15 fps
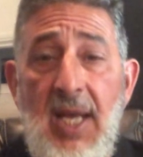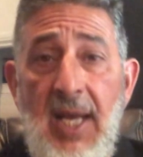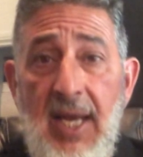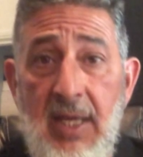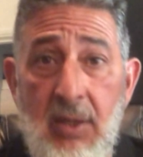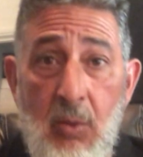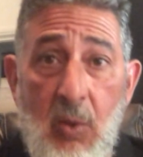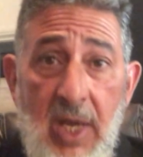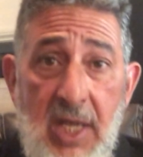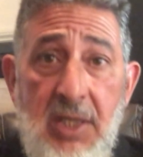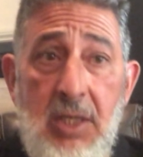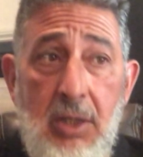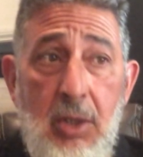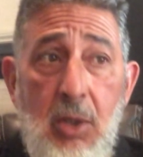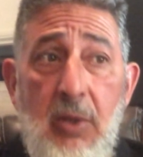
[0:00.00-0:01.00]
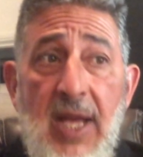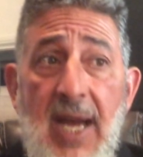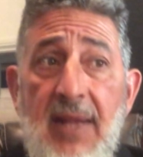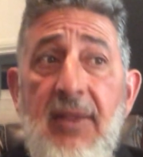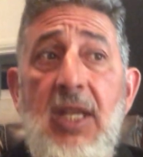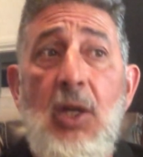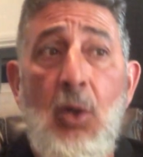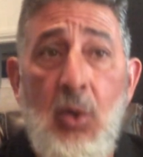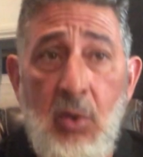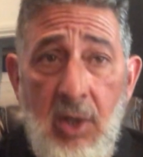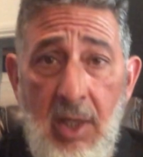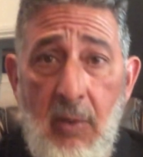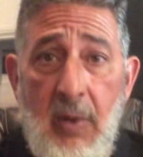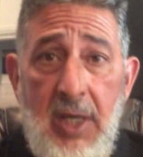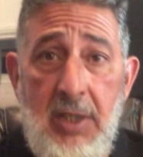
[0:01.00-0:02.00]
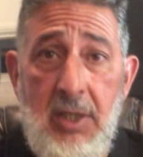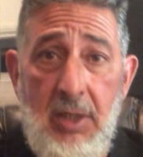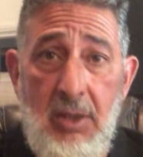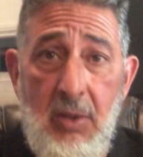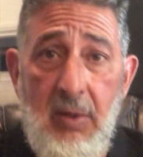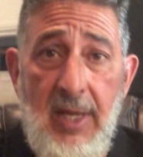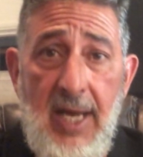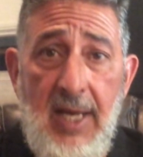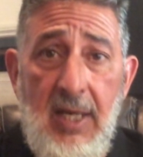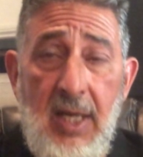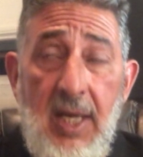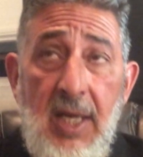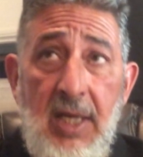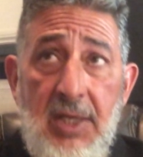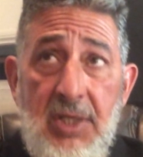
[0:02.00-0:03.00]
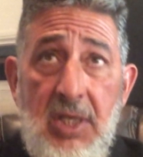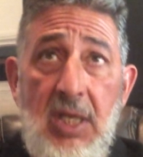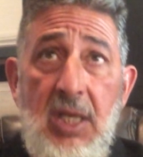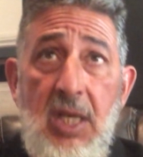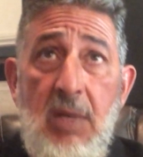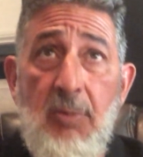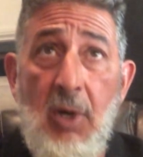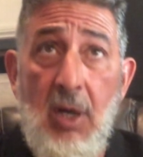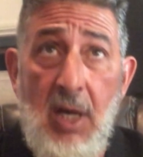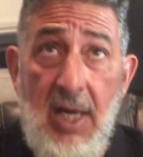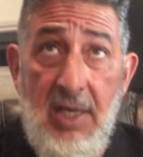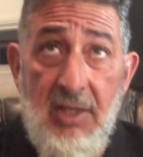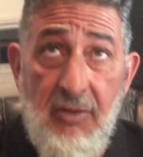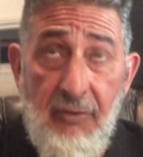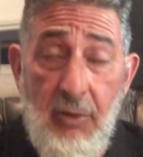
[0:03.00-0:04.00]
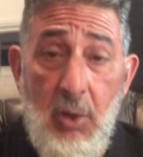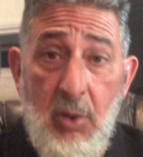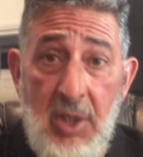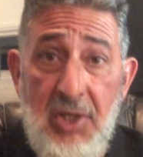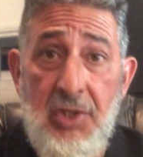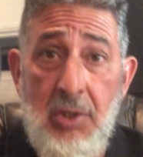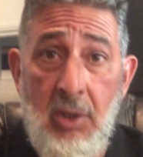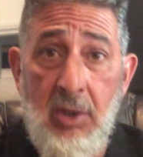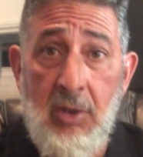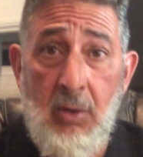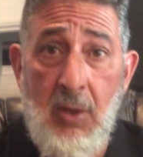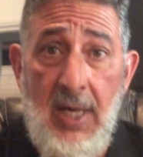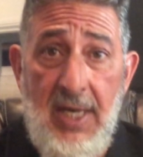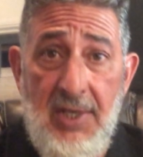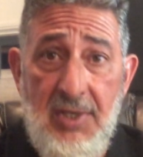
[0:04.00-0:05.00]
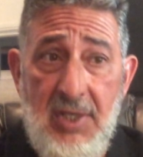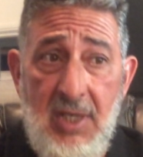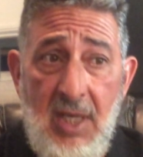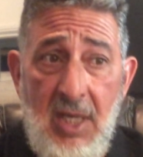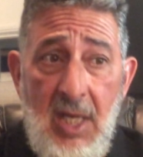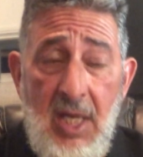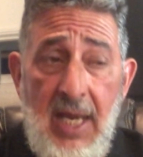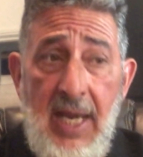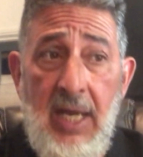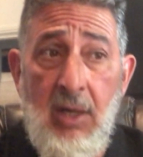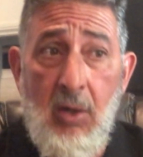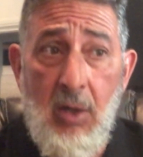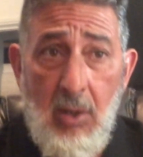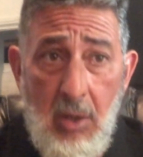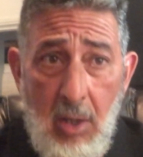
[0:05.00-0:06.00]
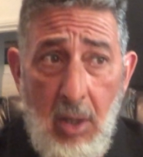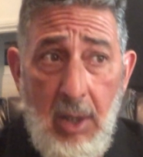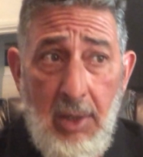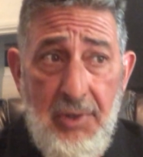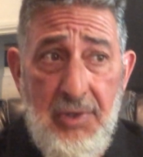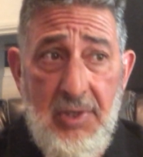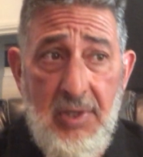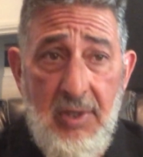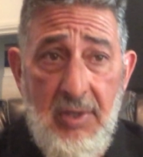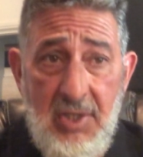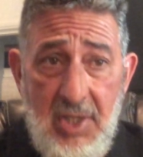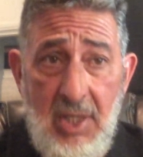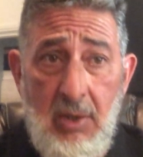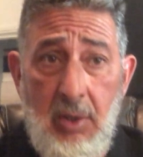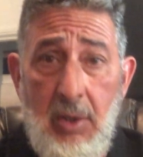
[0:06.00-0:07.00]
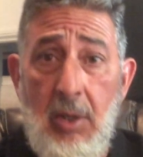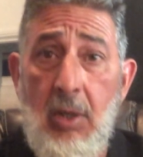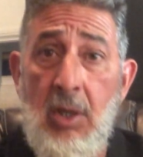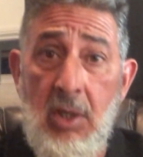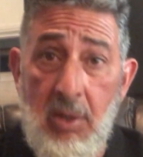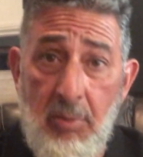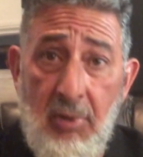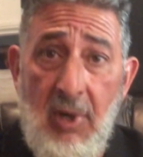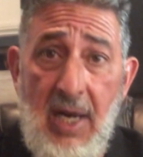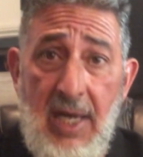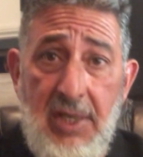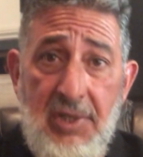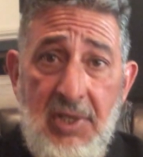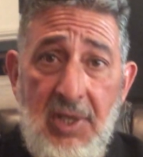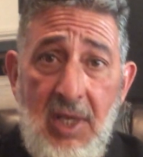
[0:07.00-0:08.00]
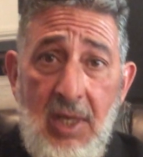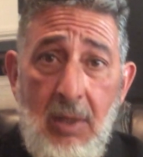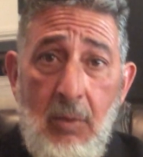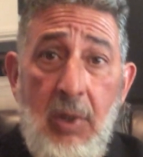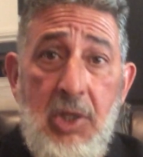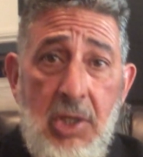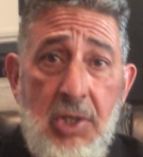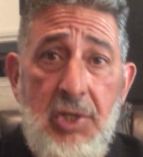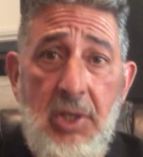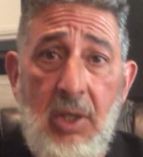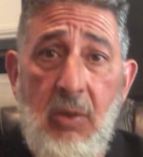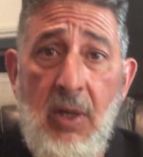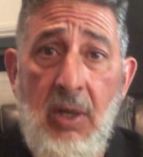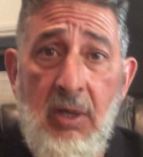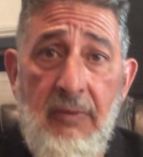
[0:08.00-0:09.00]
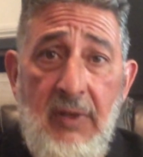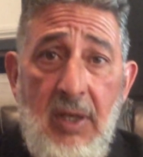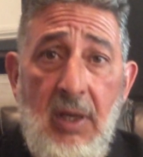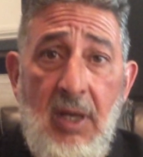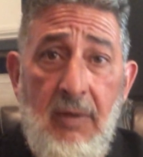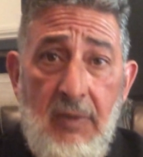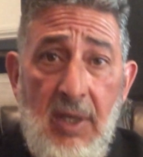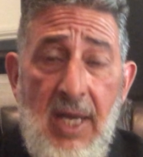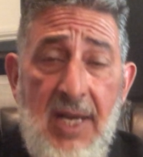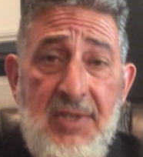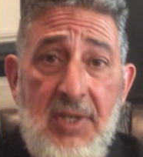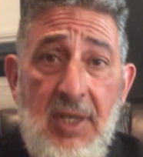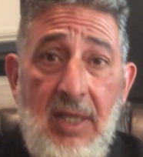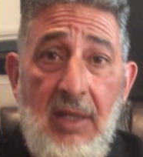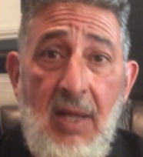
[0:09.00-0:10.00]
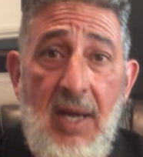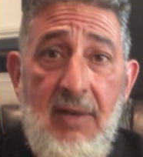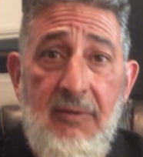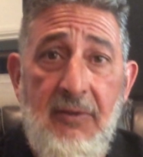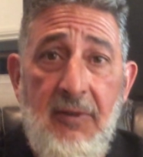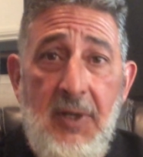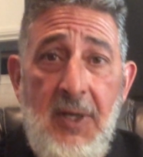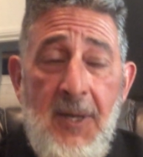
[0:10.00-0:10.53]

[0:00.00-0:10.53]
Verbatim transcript: And the way to do that, the only way to do that, is to keep our eyes focused on Christ and our hearts centered on the prize, which is the crown of everlasting life.